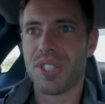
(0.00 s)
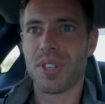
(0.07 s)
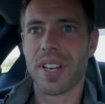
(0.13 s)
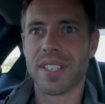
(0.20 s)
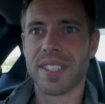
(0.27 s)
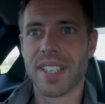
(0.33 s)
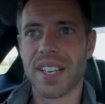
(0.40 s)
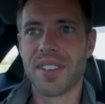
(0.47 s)

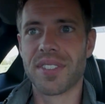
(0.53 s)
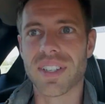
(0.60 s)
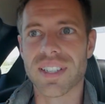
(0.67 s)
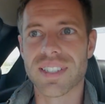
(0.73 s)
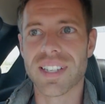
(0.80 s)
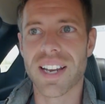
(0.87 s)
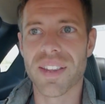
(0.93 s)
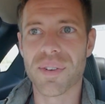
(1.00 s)
trying to get off to
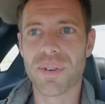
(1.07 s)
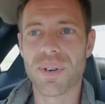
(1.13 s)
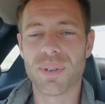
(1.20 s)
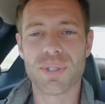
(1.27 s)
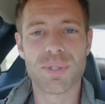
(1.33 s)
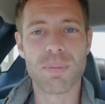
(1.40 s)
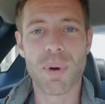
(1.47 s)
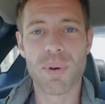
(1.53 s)
the side of the
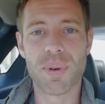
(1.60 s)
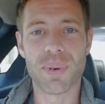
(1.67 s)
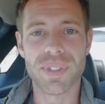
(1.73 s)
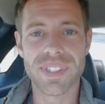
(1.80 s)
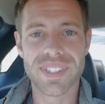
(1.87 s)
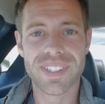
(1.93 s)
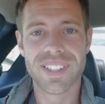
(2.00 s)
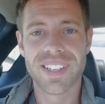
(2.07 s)
road. Smoke
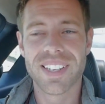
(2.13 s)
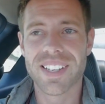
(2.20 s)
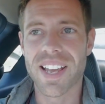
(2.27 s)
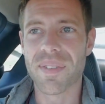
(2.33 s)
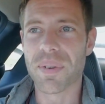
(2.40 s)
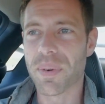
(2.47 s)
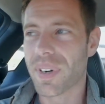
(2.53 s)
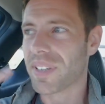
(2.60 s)
was
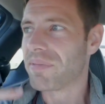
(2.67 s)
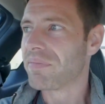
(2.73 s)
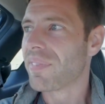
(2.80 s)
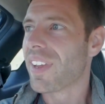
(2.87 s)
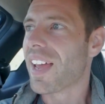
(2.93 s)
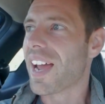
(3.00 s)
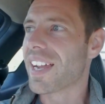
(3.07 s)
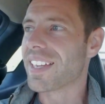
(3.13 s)
everywhere.
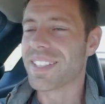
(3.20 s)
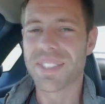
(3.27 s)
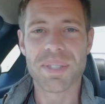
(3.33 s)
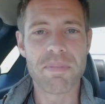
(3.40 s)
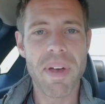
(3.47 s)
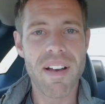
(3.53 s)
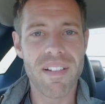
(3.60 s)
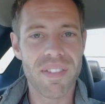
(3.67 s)
I can
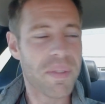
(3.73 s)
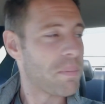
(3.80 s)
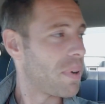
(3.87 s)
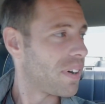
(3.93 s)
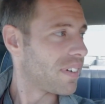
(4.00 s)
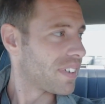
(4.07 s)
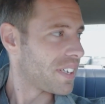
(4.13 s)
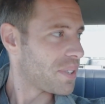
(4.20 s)
smell the
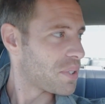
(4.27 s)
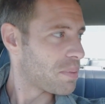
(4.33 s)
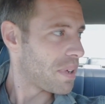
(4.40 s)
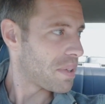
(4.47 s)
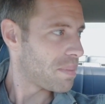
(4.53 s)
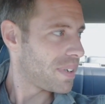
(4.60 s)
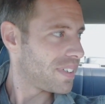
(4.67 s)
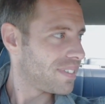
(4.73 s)
burn. Can you
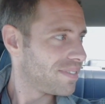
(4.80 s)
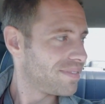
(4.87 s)
smell the burn?